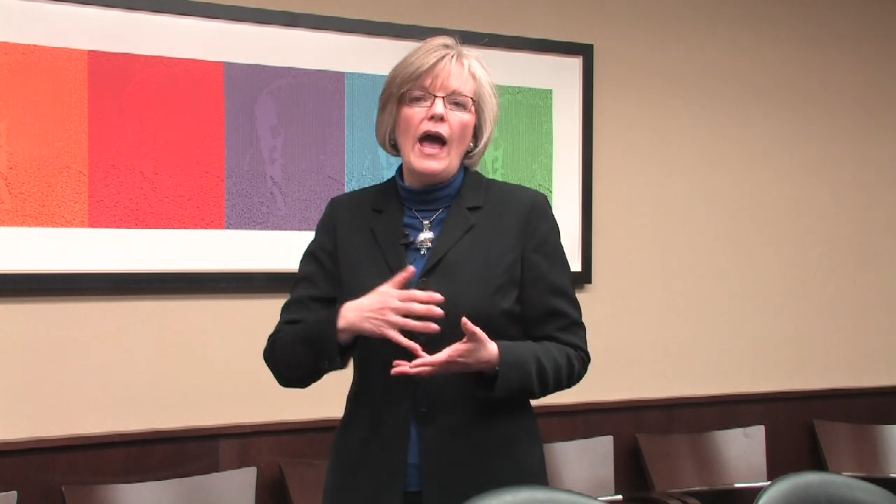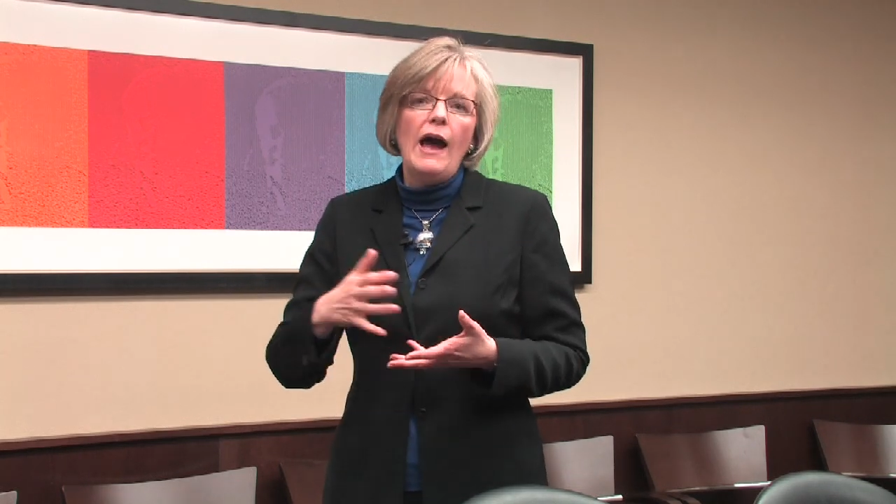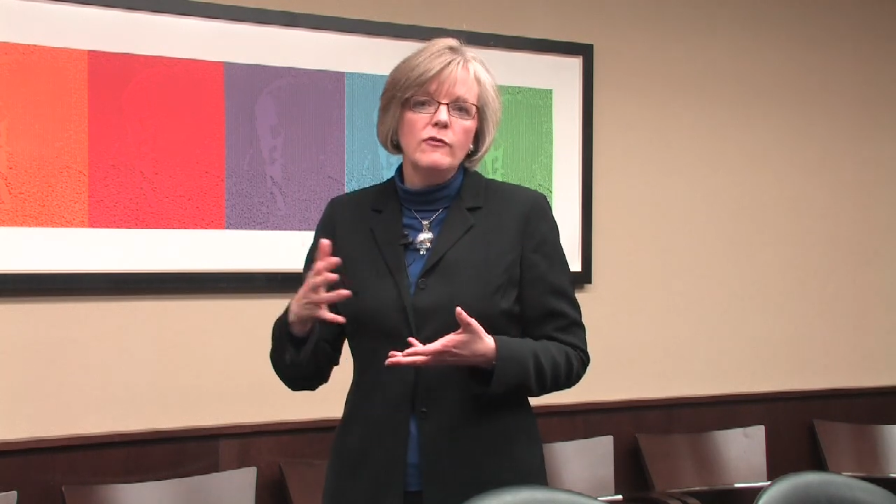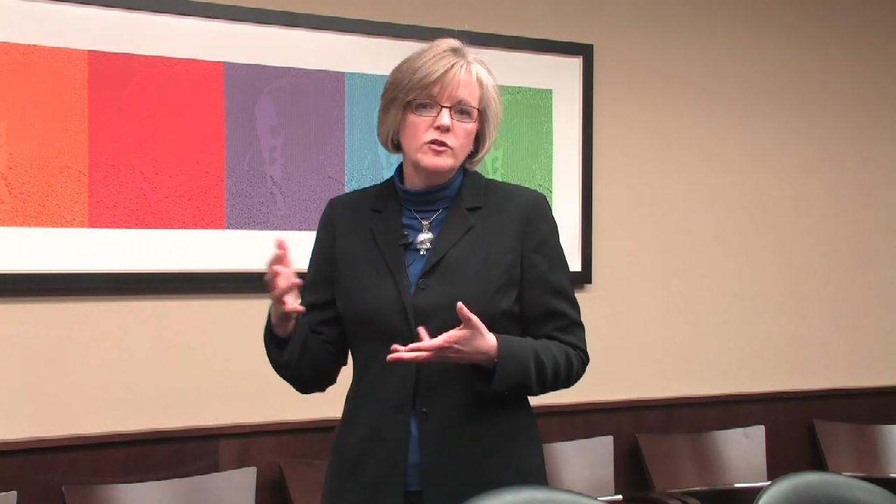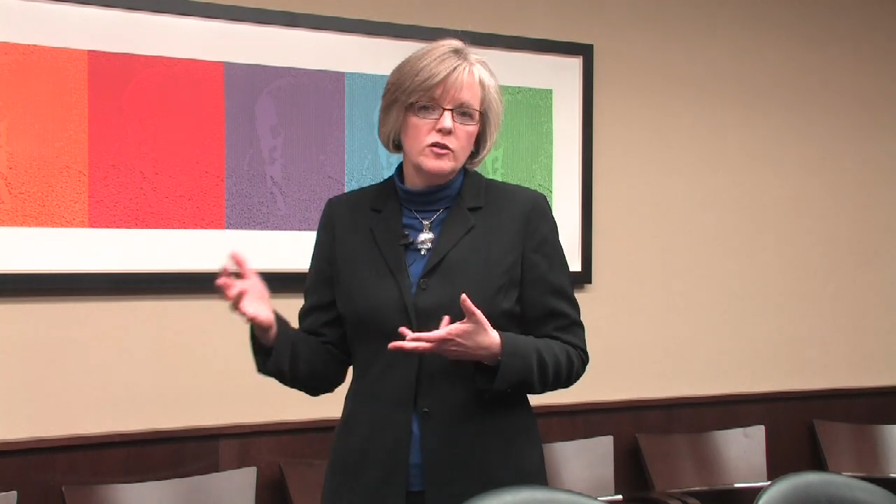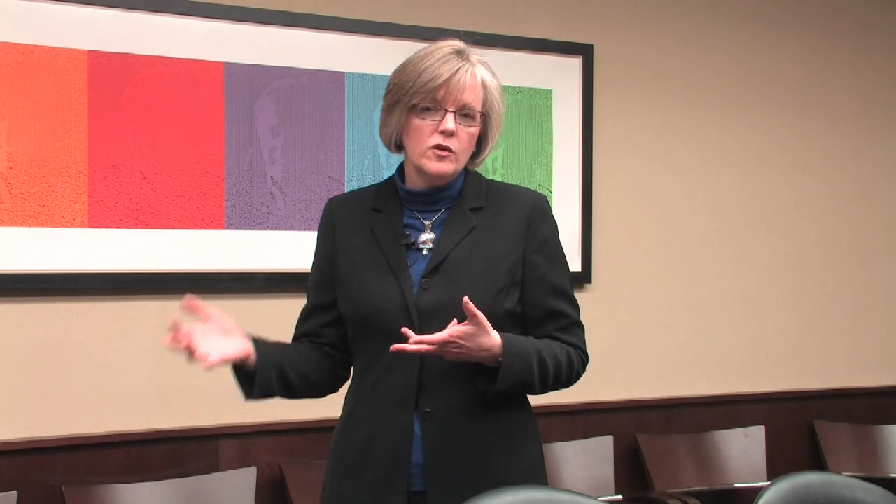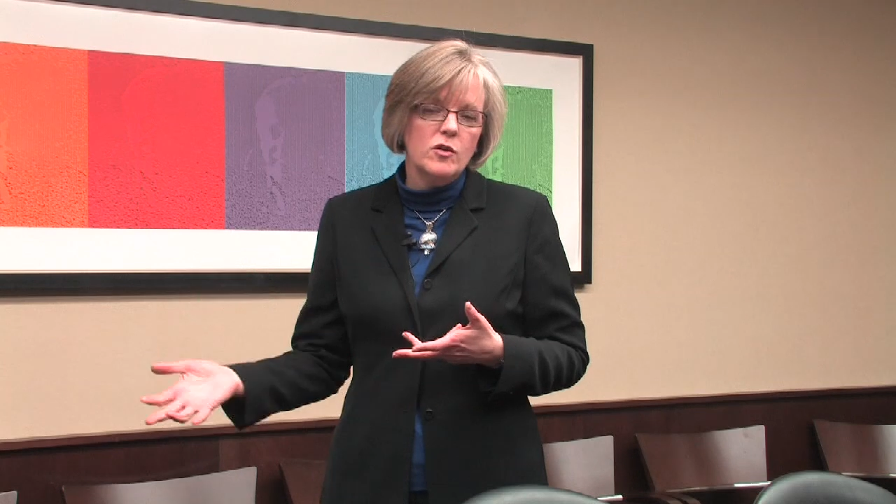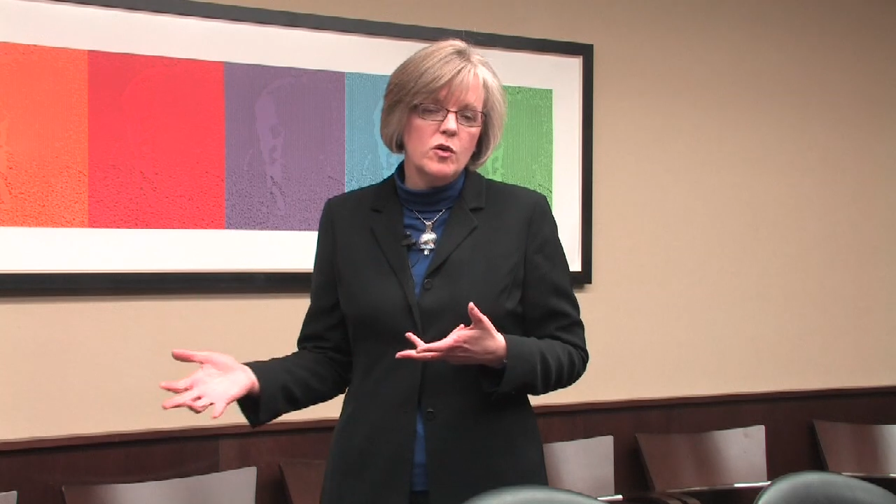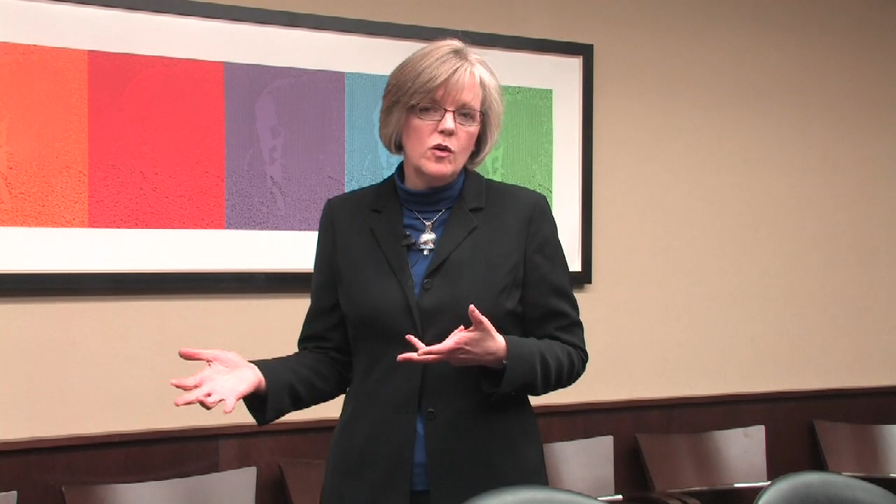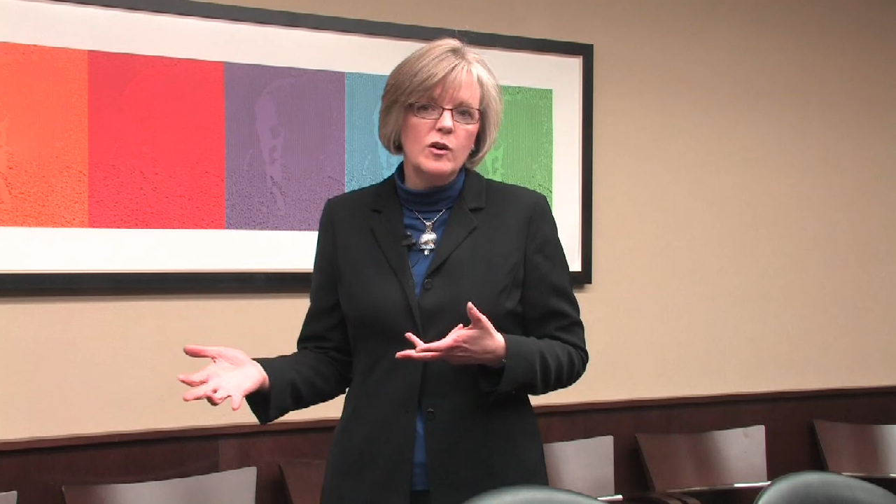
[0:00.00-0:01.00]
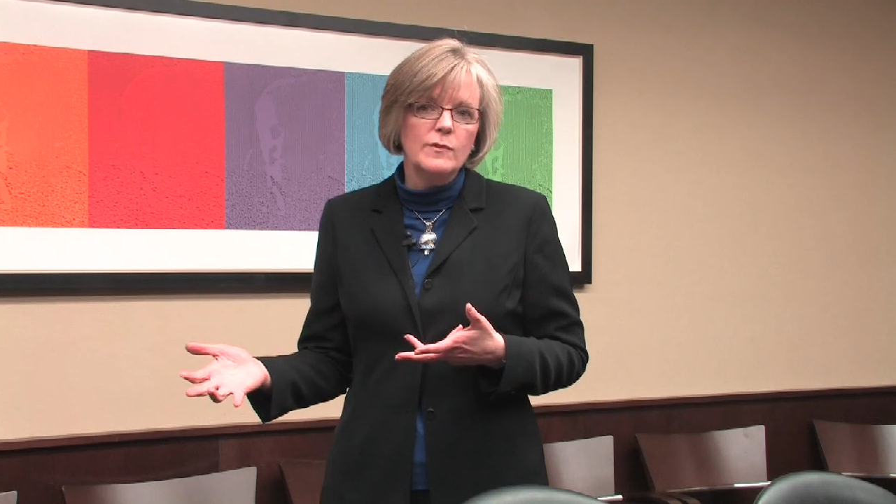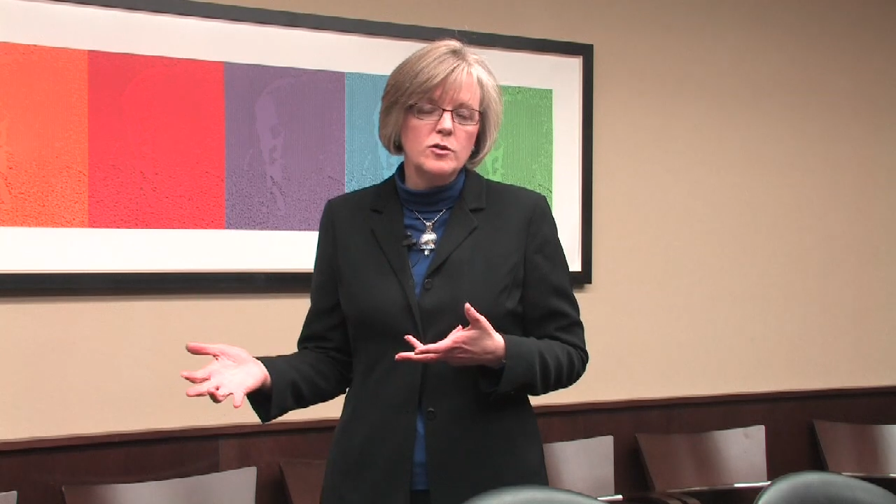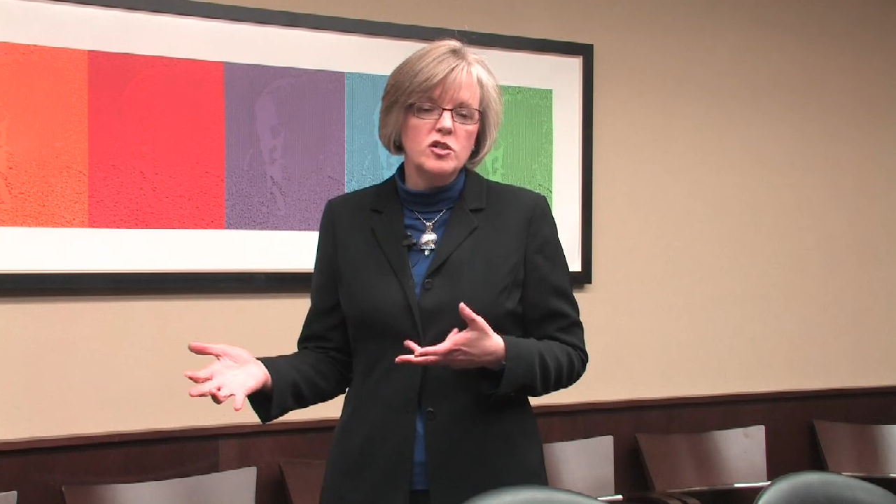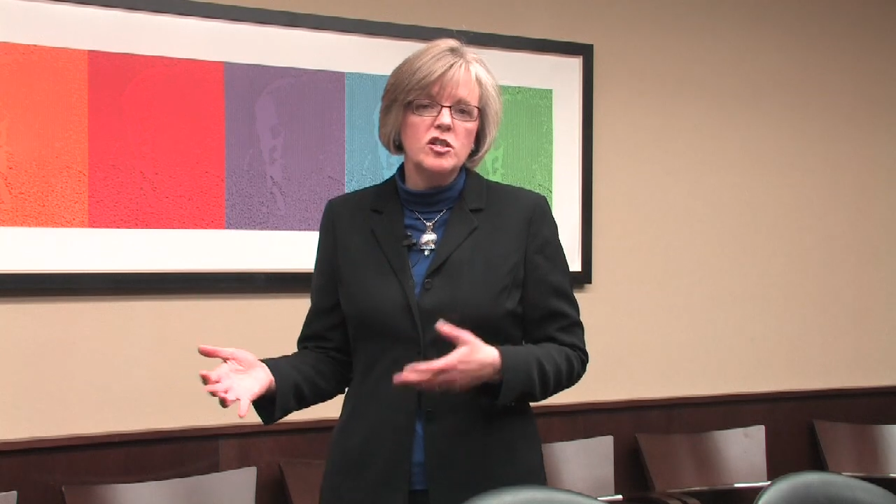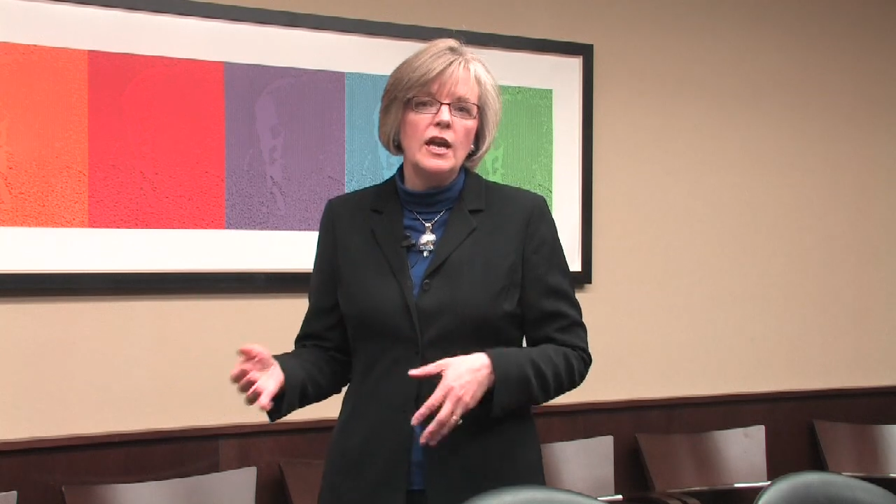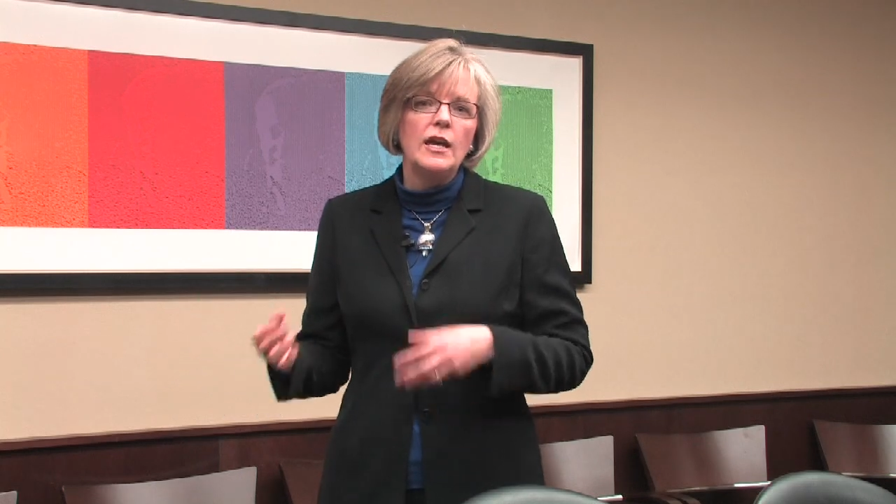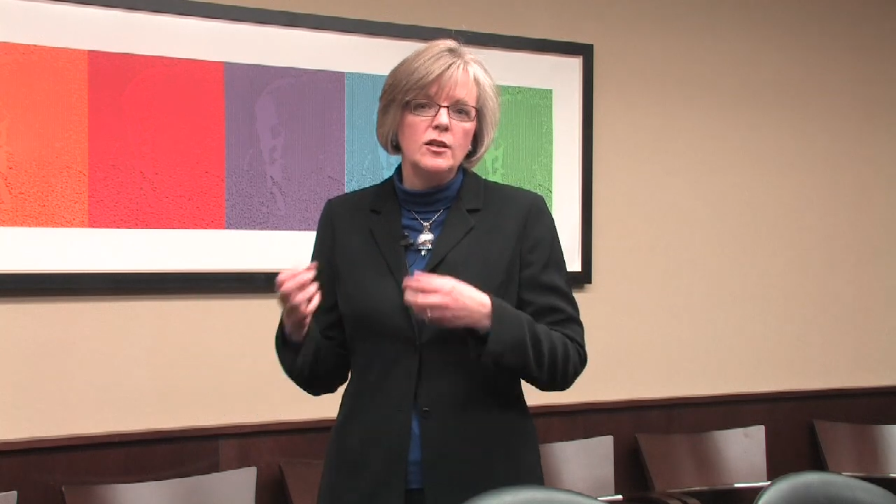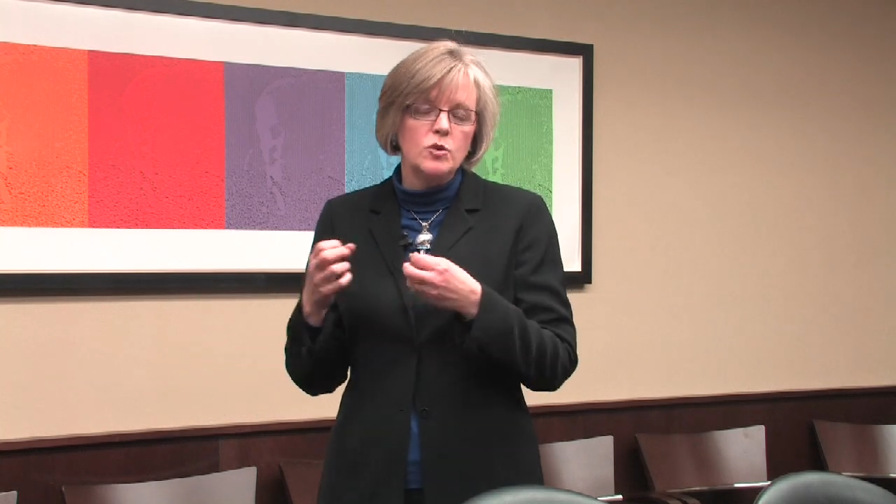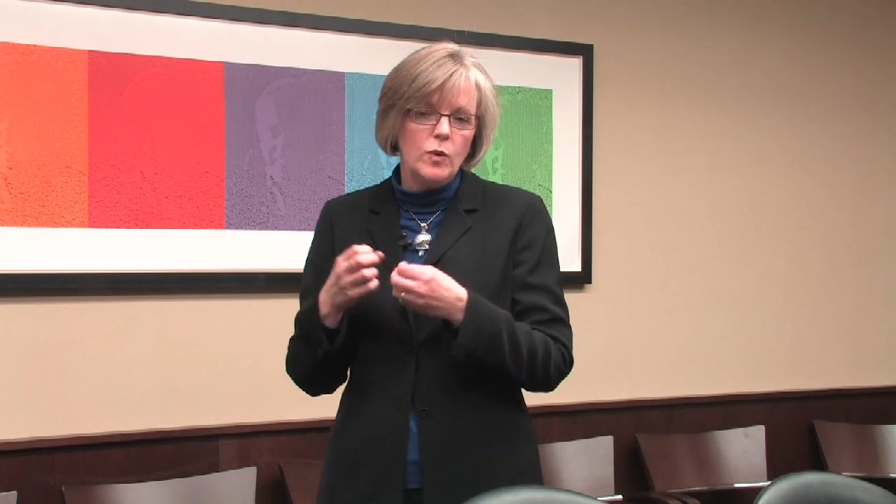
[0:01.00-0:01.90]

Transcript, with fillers: after your hormones change,